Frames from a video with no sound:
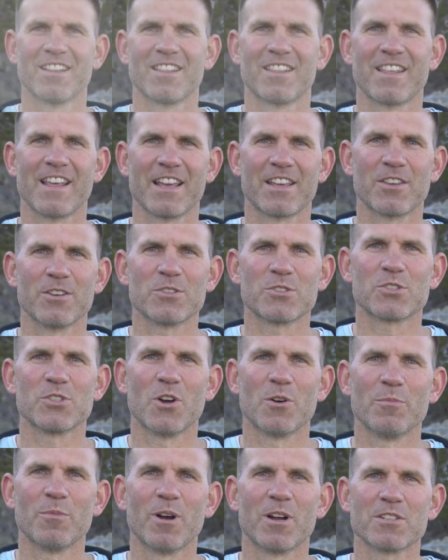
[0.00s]
Thank you
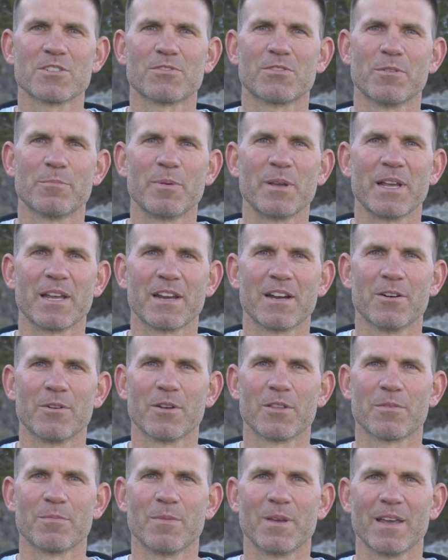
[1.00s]
so much for being here
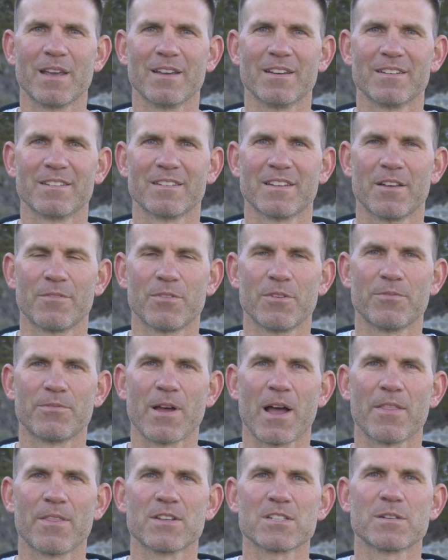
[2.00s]
with me. If you
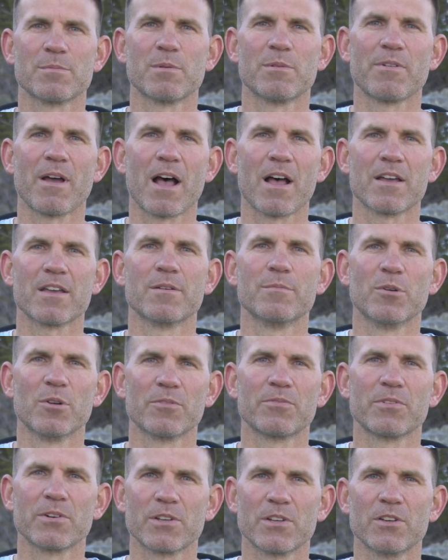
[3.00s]
found this to be
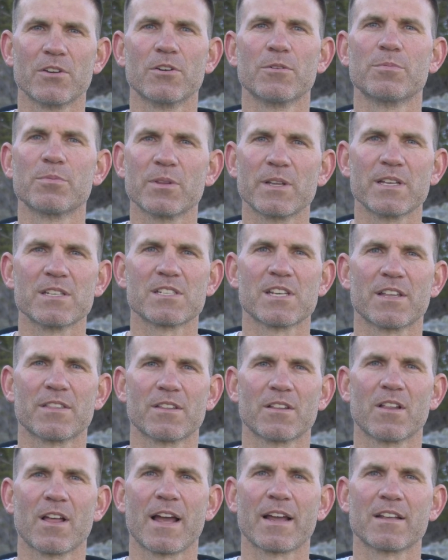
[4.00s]
valuable for you, please hit
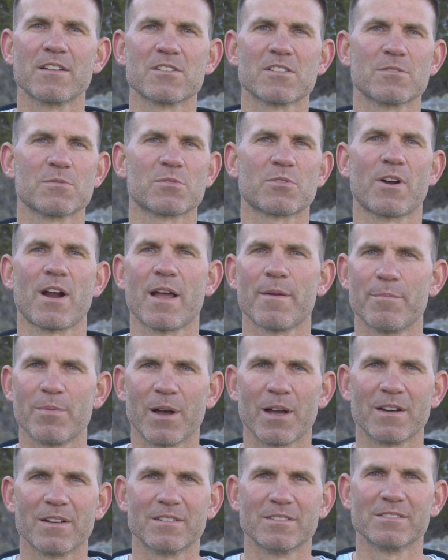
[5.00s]
the like and subscribe
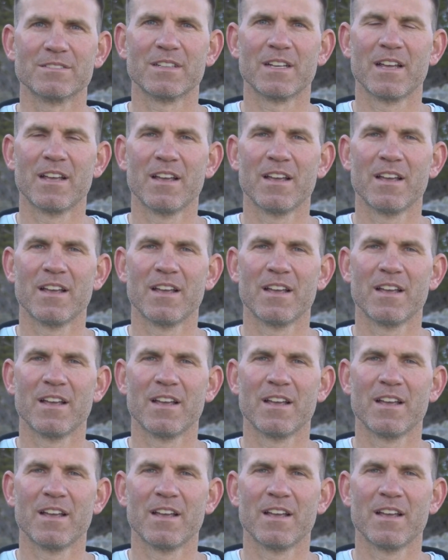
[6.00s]
button.